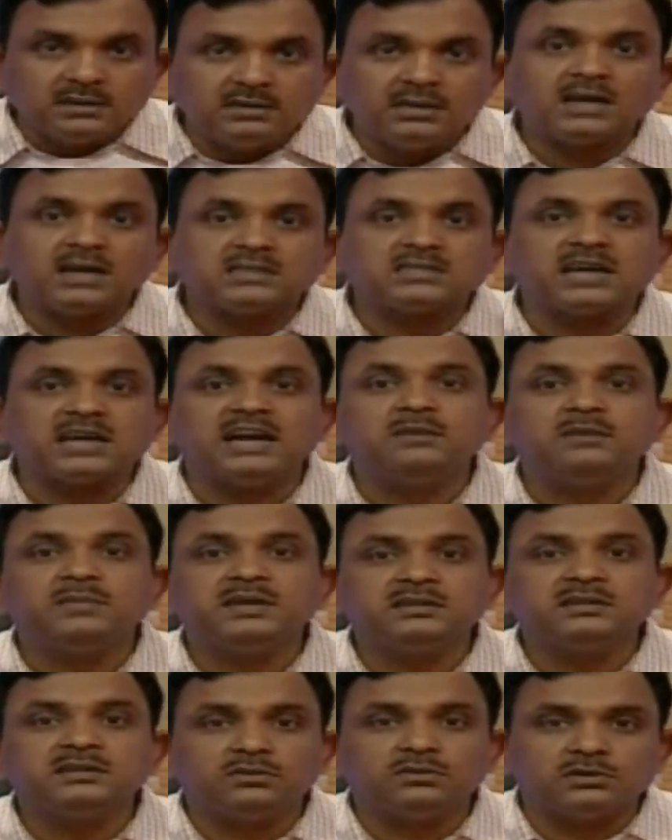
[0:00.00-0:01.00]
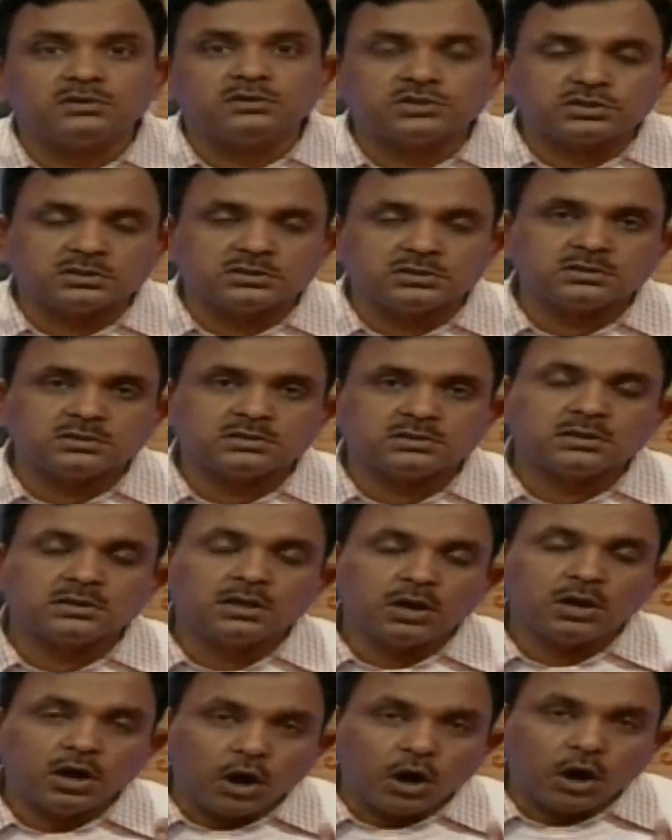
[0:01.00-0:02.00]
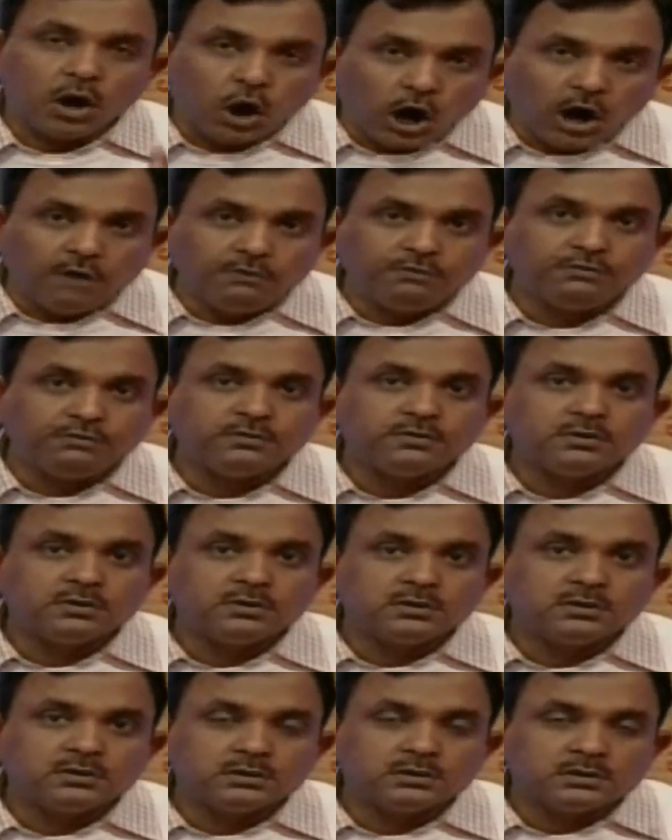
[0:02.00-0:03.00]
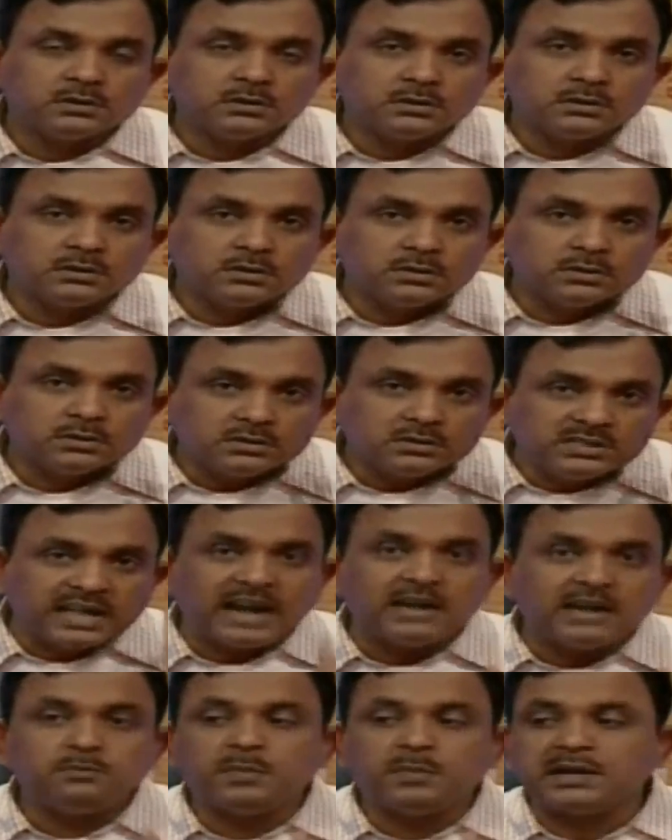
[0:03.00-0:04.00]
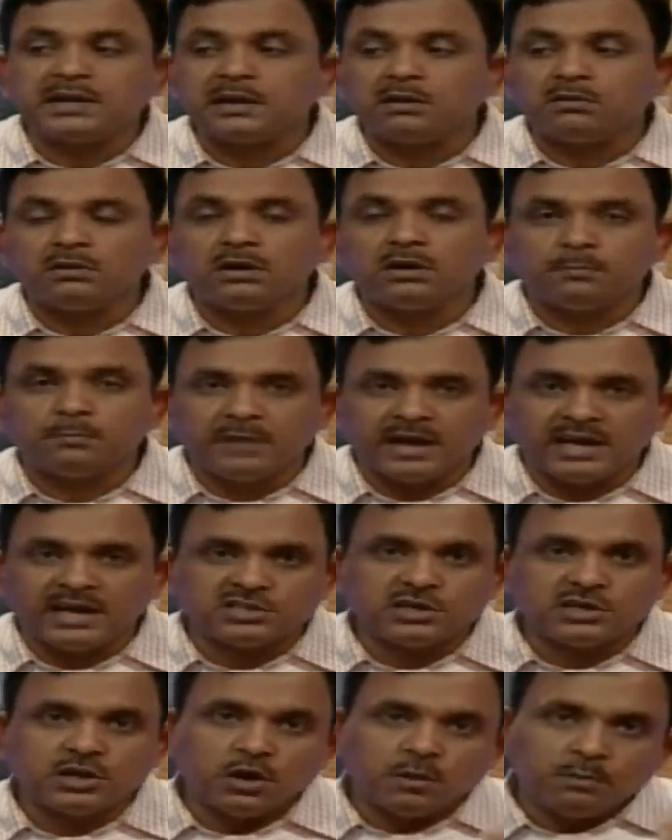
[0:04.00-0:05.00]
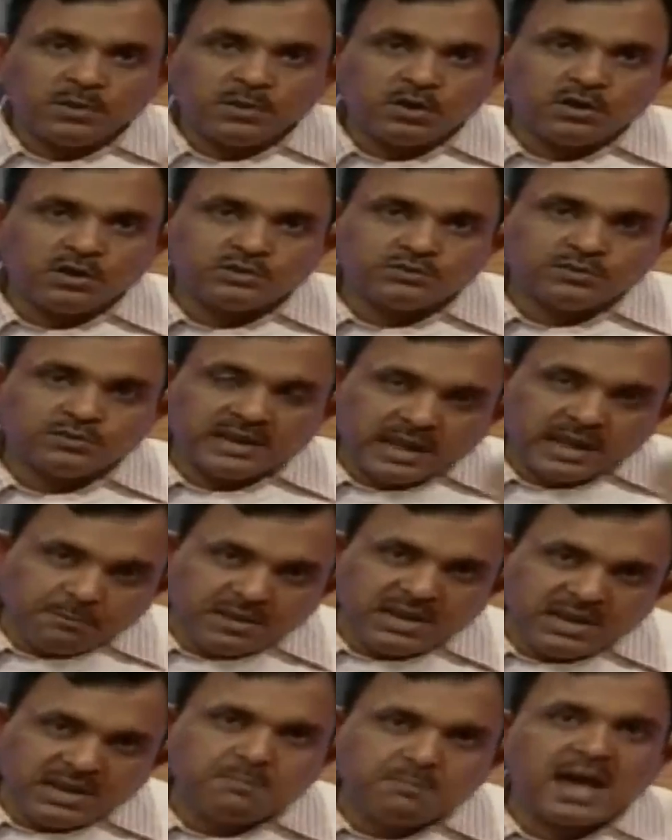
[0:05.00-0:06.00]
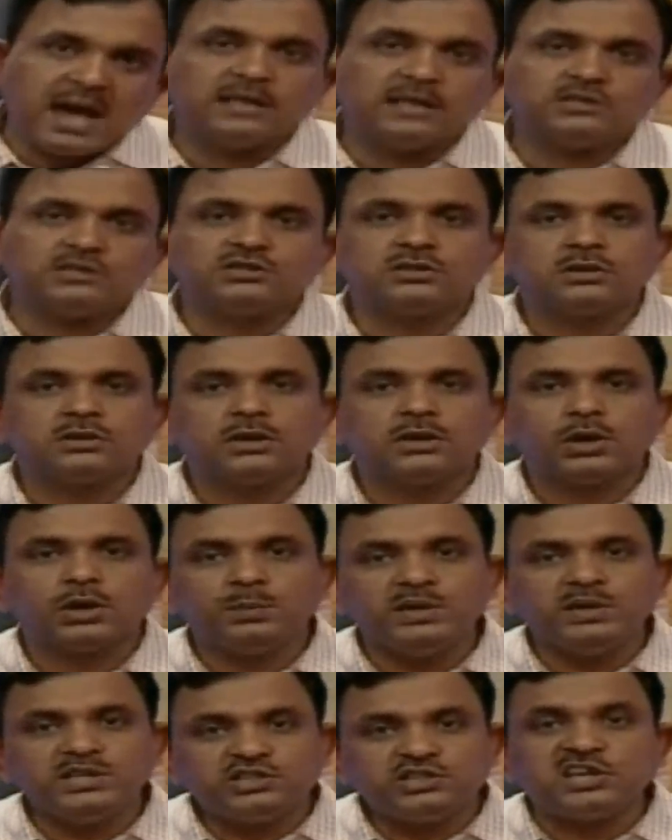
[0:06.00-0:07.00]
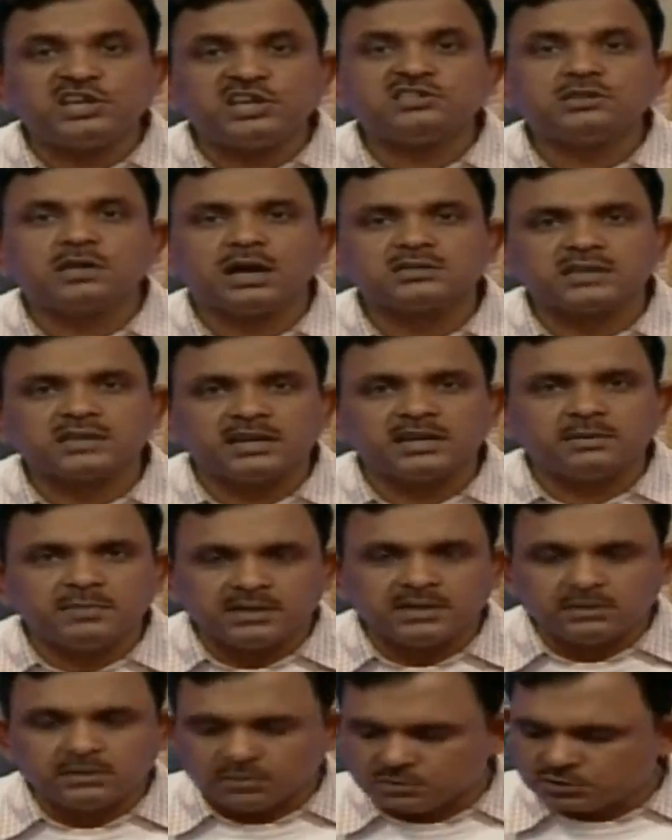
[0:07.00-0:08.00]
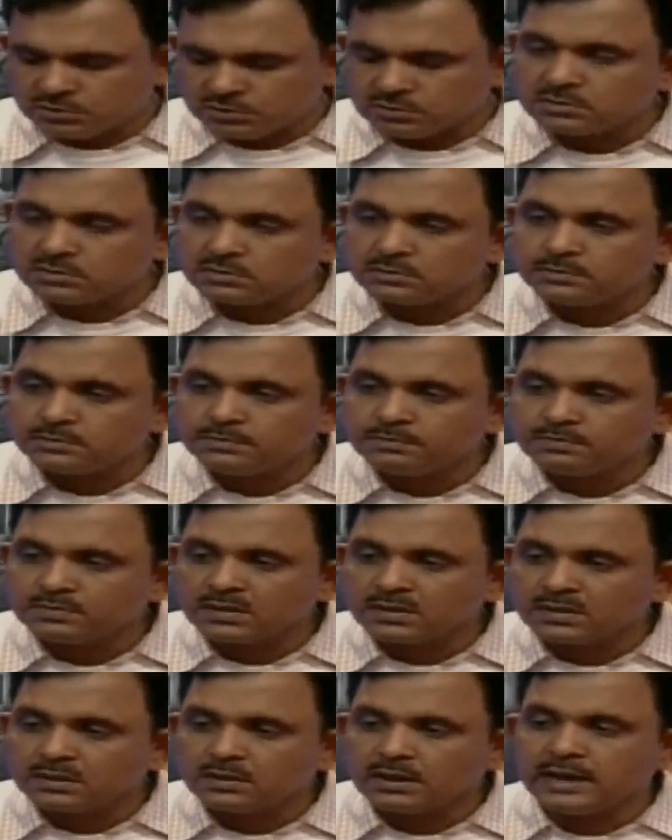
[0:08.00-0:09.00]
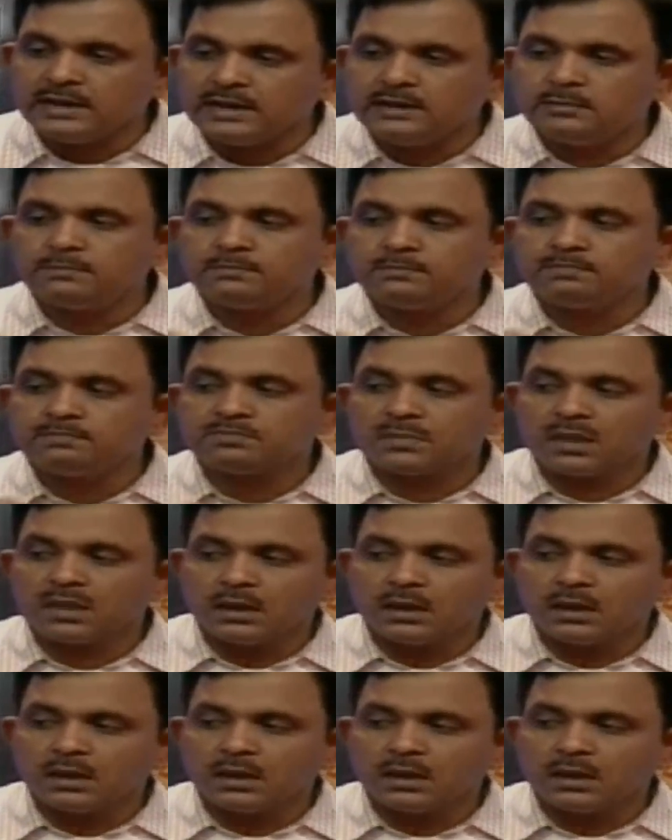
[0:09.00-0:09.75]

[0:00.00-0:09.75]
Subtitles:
write the assignment questions of that particular batch, because for every batch we change the assignment questions, right?